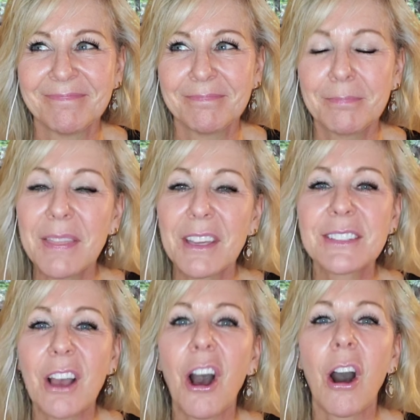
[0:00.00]
But there's
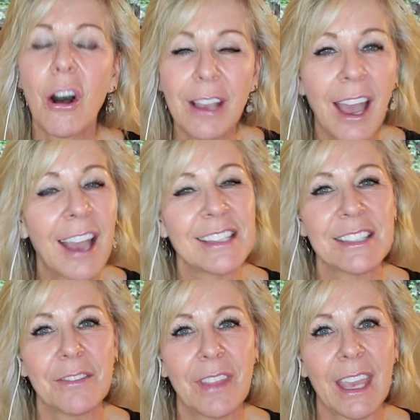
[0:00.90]
all kinds
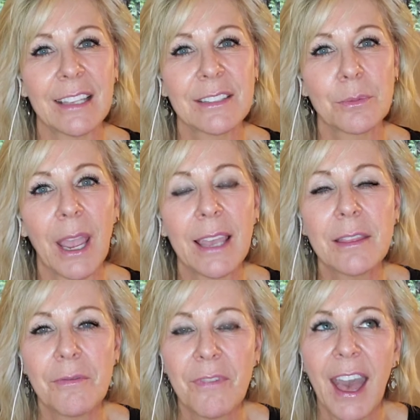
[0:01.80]
of things, right? The
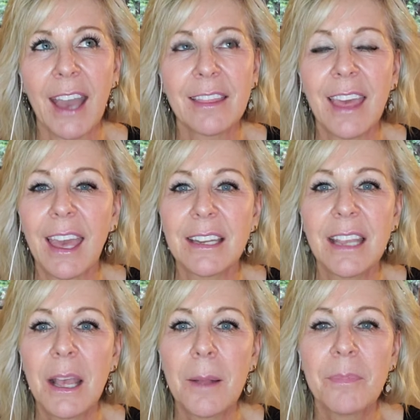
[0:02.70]
fact that
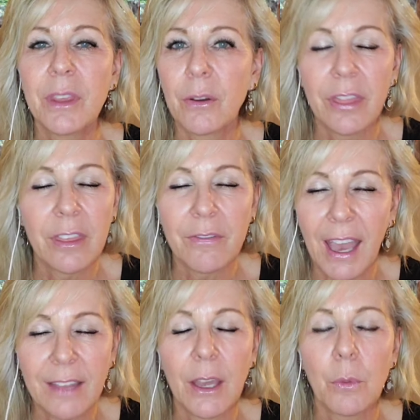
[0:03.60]
the, the
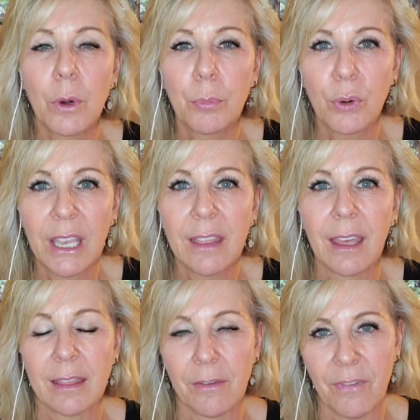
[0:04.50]
fact that we're
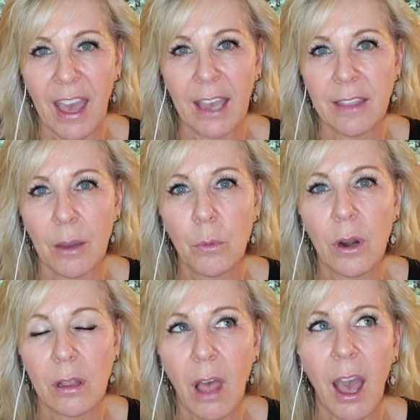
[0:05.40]
breathing, the fact that we're
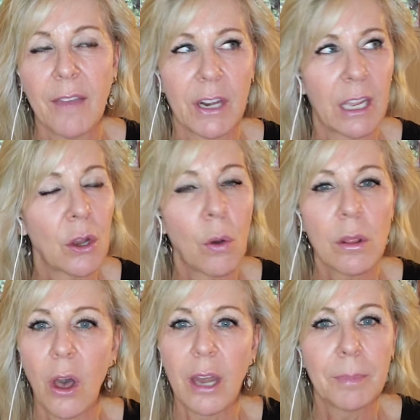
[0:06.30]
alive. And I know a
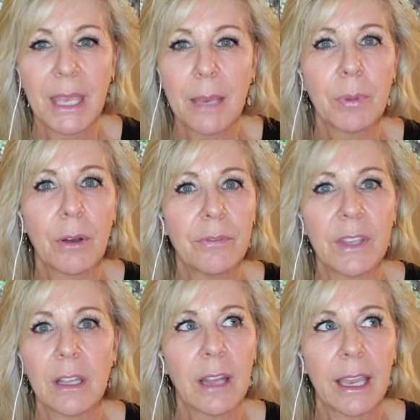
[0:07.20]
lot of people
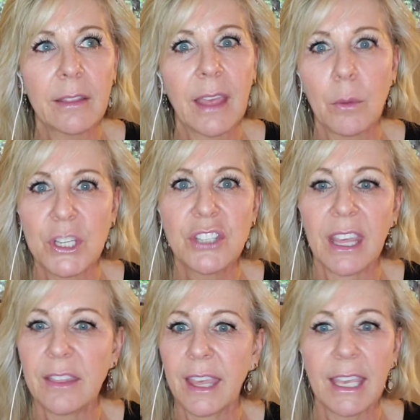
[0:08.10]
feel like they wish
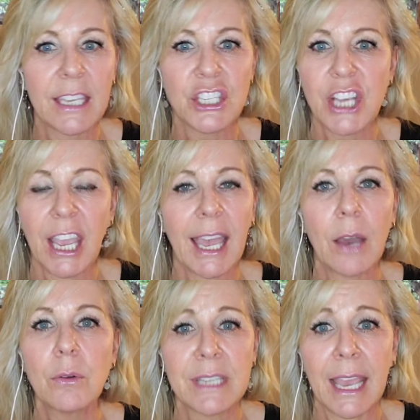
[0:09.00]
that can check
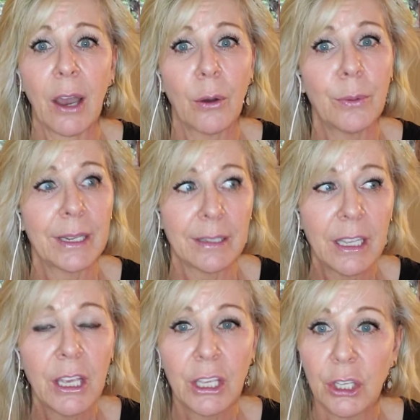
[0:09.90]
out now. And,
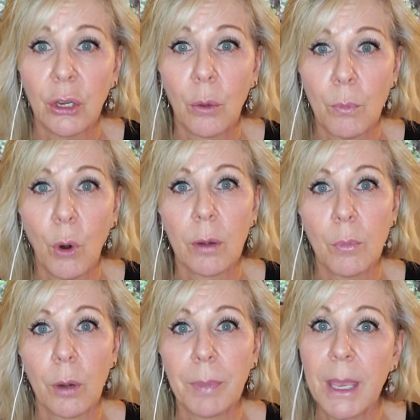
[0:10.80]
you know, more and
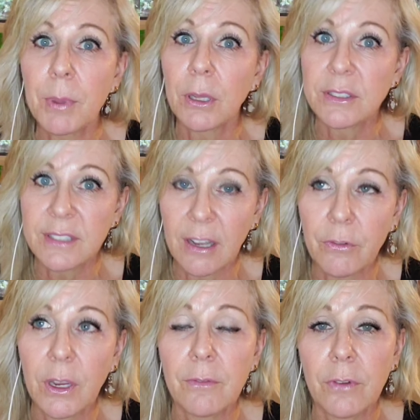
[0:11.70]
more people are
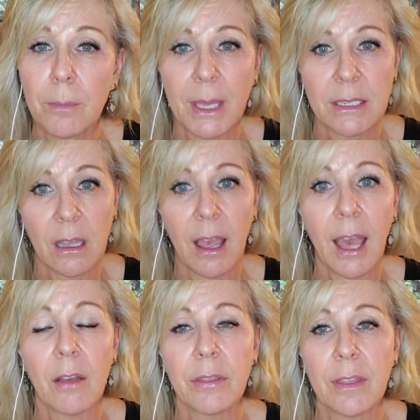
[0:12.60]
suffering from mental
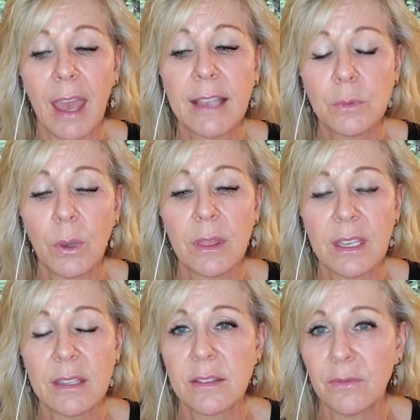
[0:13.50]
health. And that's what
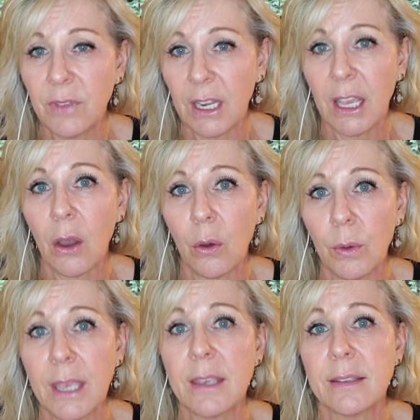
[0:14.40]
this video
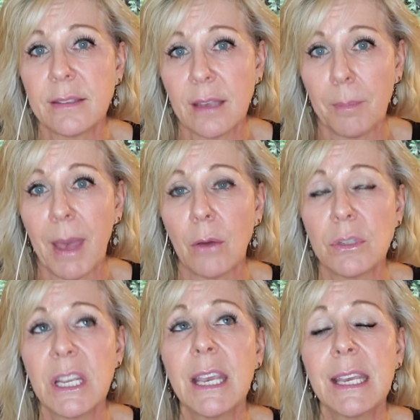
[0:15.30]
is about
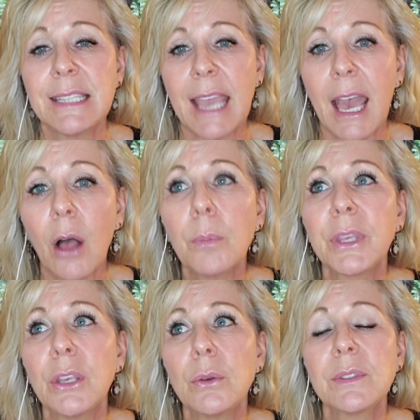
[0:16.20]
to help
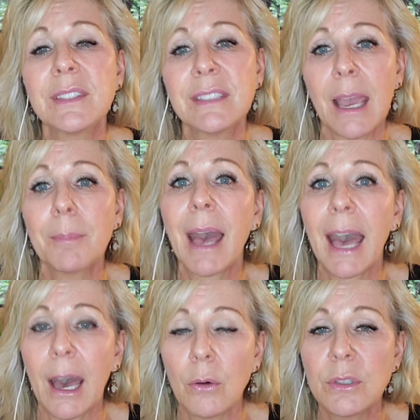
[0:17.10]
you step
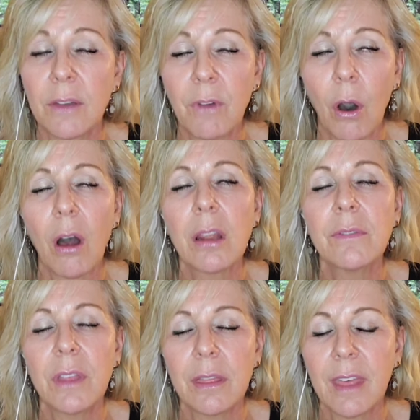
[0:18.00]
out of all
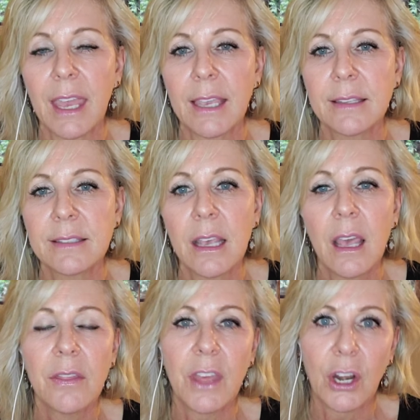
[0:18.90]
of the things
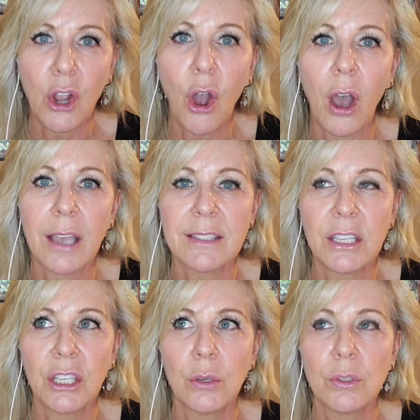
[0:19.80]
that are
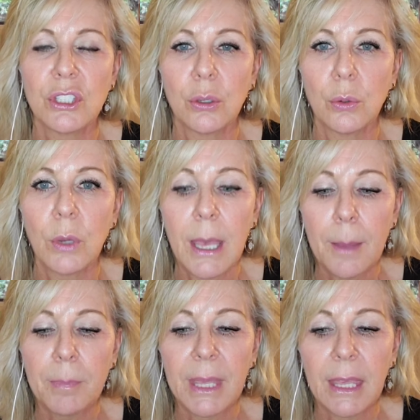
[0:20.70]
causing you to
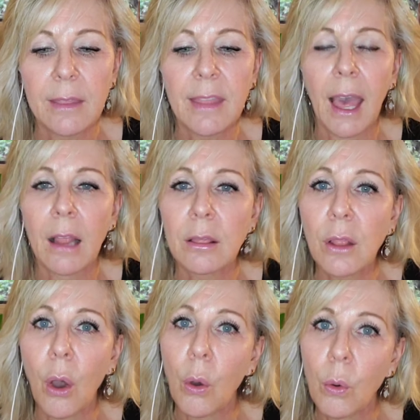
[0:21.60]
be in that
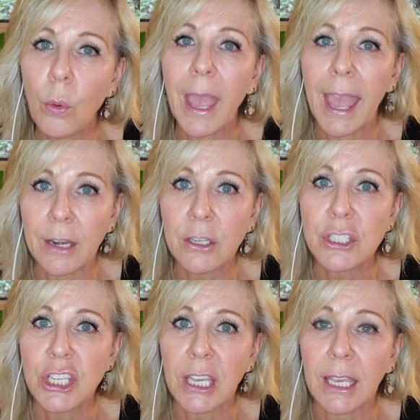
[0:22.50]
low
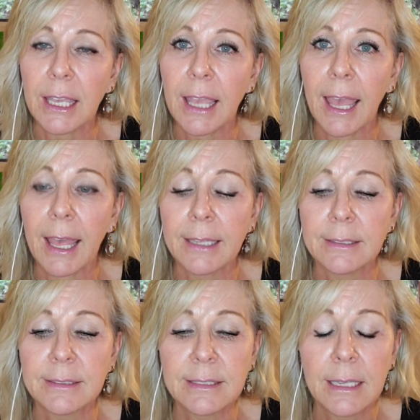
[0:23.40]
energy
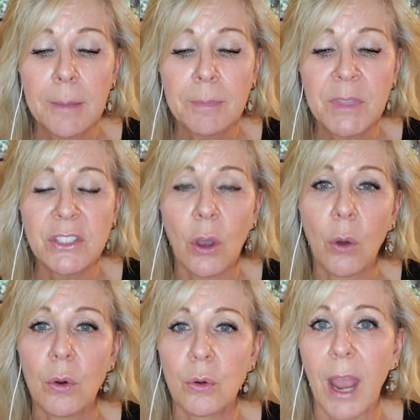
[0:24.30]
and so
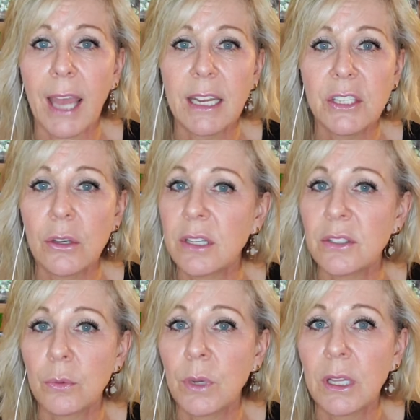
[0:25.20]
gratitude is a
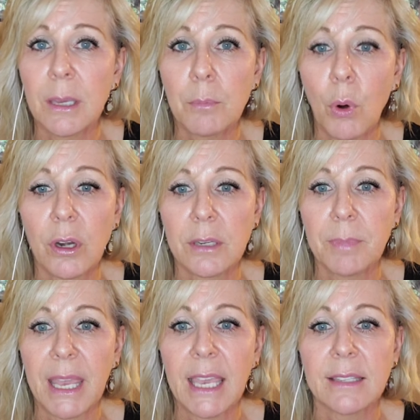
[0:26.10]
really important
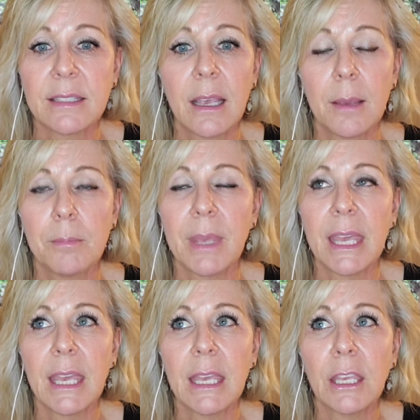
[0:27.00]
piece.
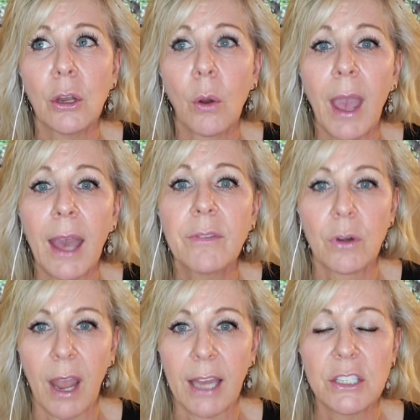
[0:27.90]
Be, you know, have
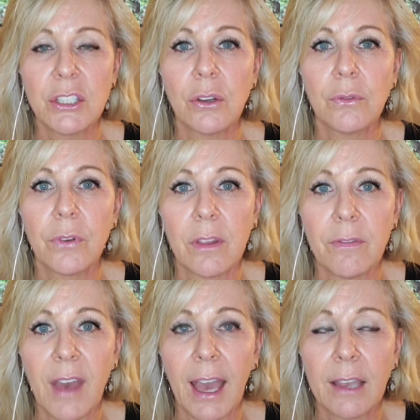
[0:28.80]
gratitude for the
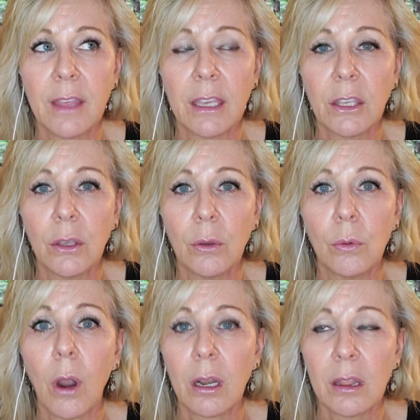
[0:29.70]
fact that you
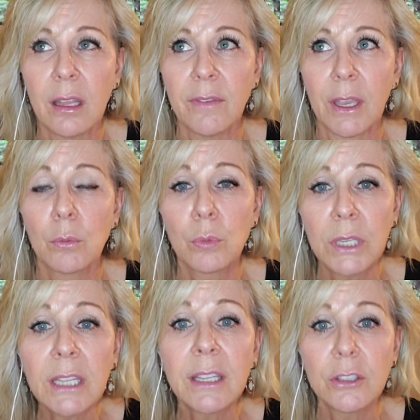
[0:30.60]
are living.
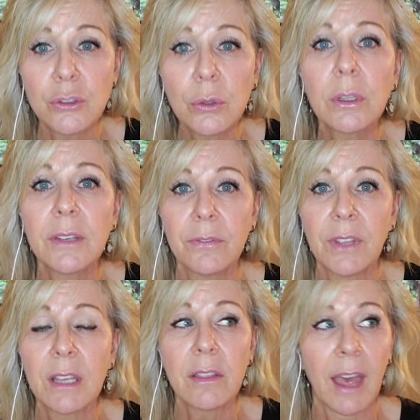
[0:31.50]
Really truly
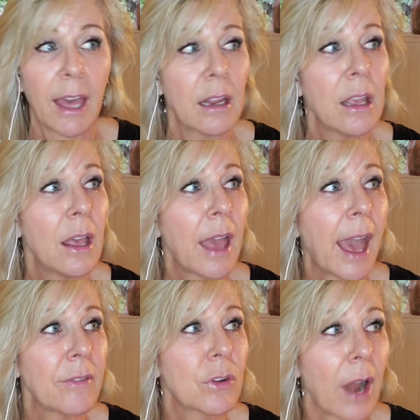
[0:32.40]
feel that.
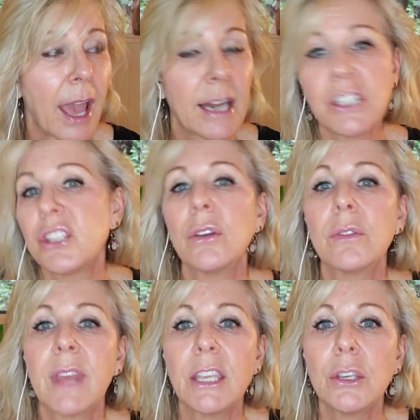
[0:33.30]
Have gratitude
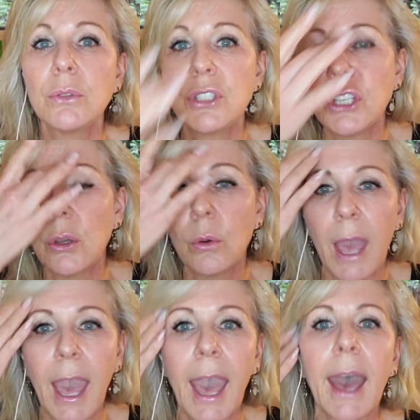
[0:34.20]
that you do
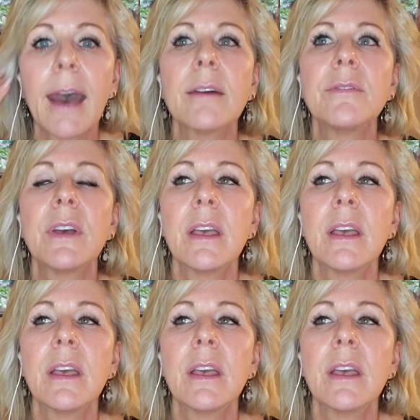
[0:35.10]
have